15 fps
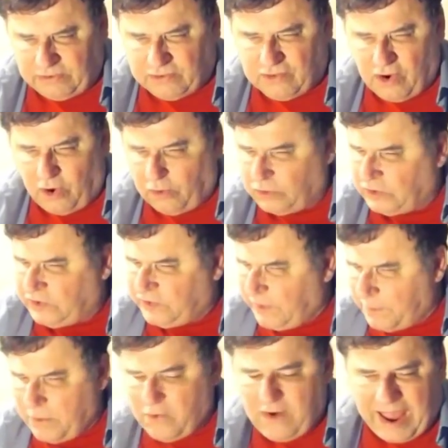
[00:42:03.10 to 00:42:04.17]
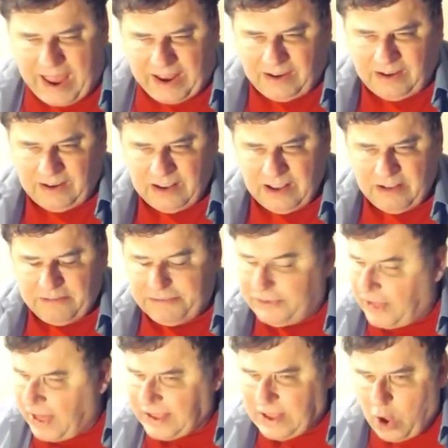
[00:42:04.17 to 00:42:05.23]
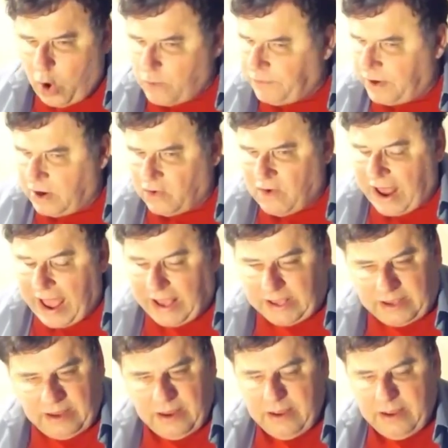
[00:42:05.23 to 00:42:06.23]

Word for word: drones from Iran, flying over Iraq,